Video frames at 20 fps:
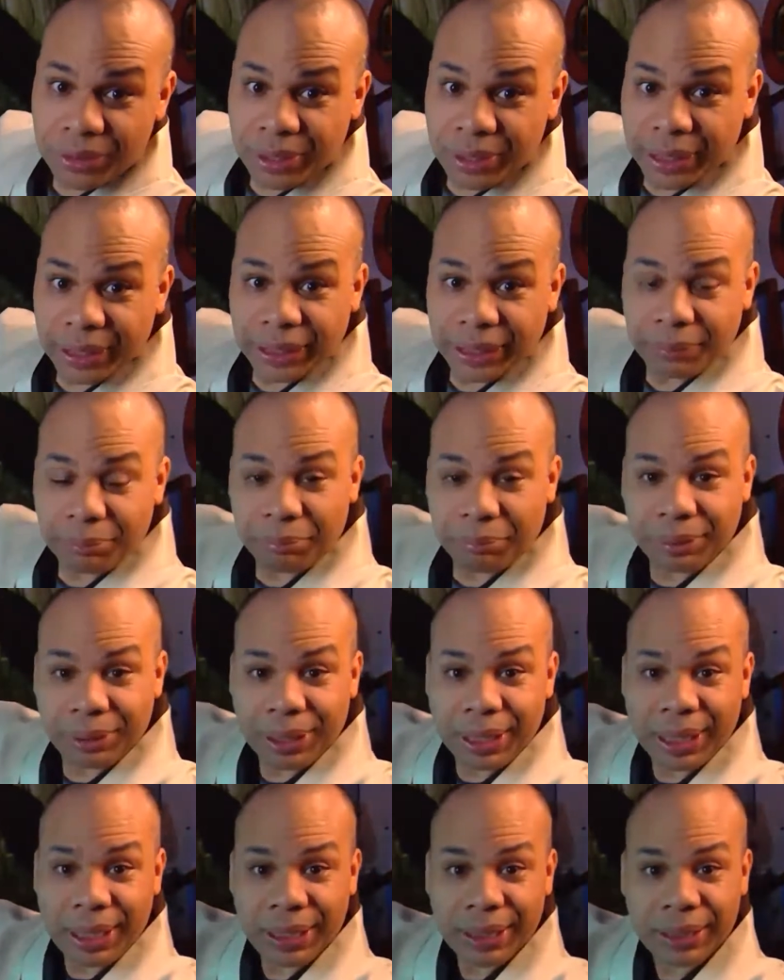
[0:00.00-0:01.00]
I can
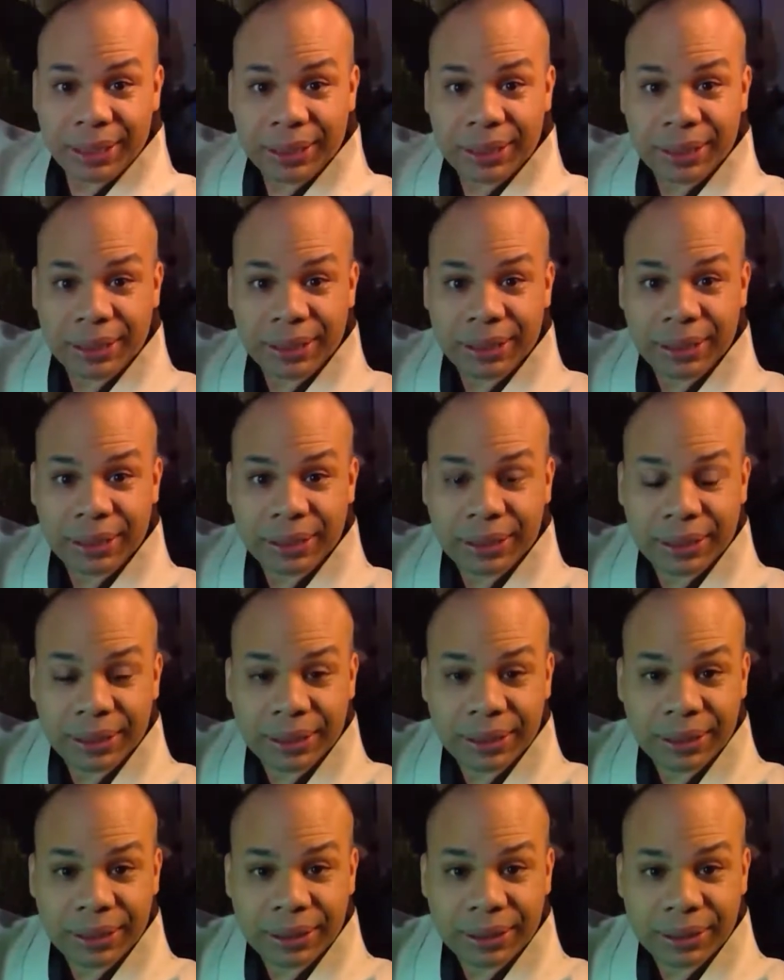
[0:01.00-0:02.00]
block.
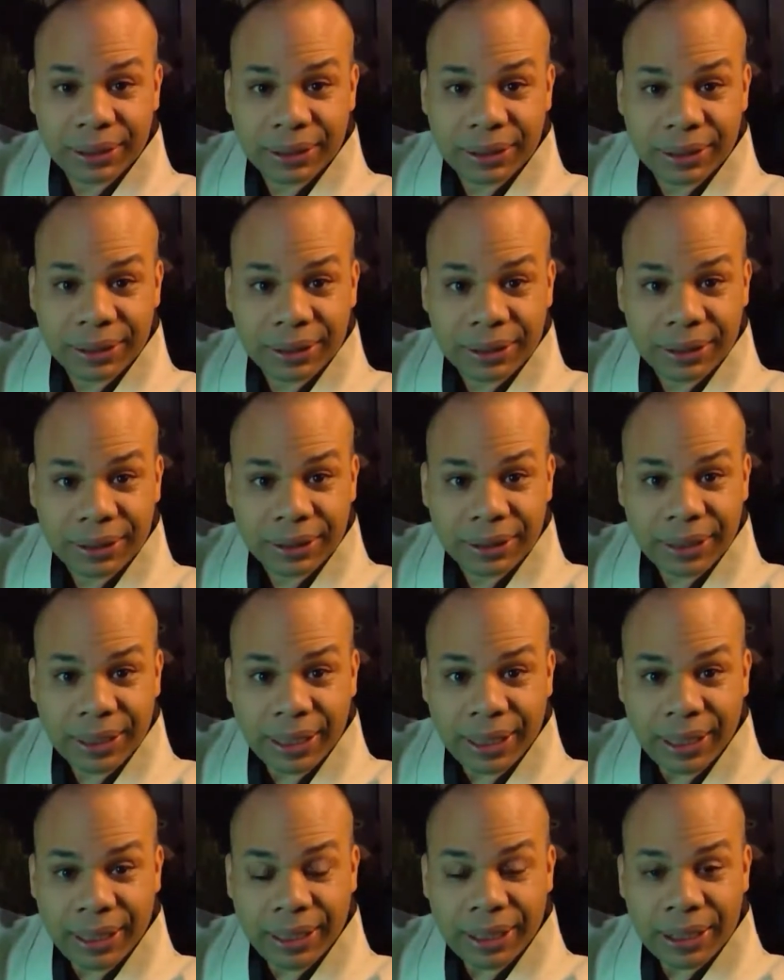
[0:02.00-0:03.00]

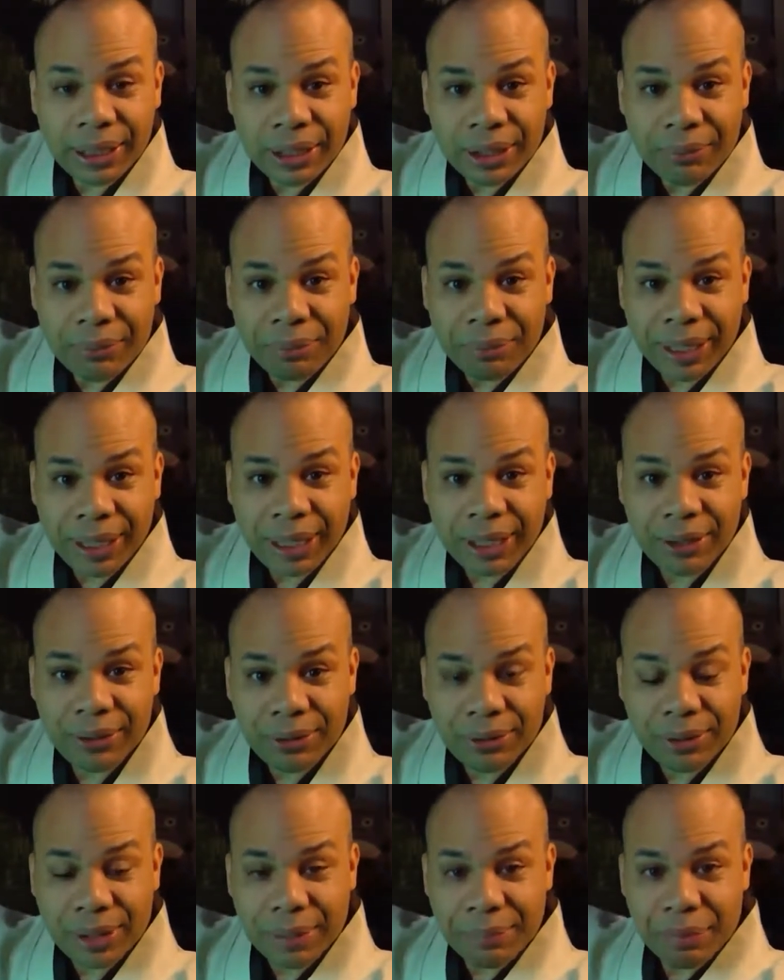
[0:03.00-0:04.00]
Okay, but I can
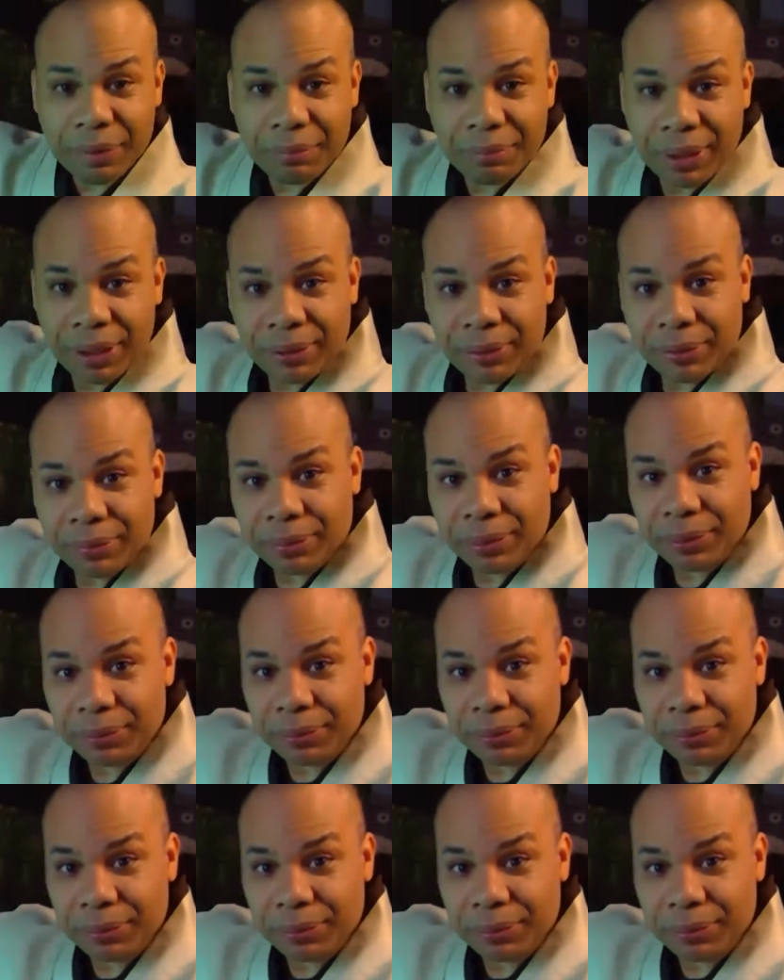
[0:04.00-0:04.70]
use that momentum to